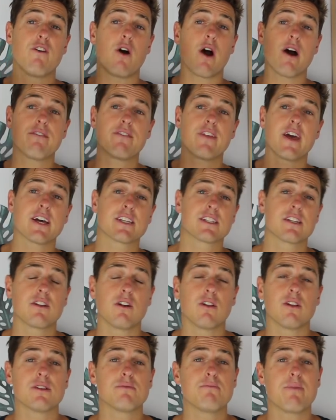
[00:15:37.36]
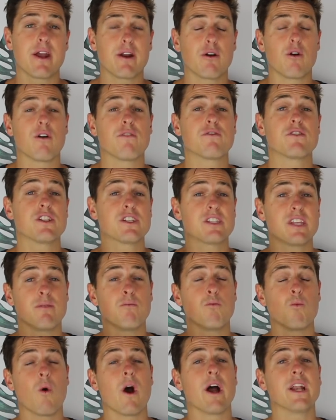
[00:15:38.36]
five thousand dollars better off just
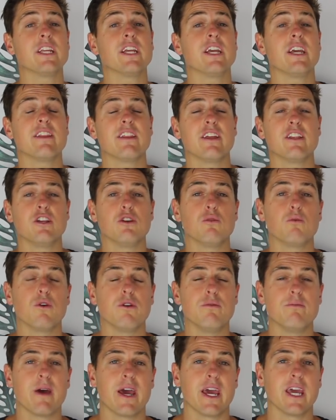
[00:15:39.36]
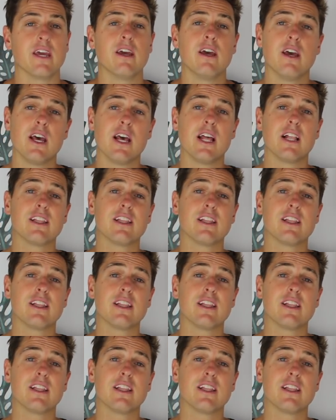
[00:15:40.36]
in one year than you would be.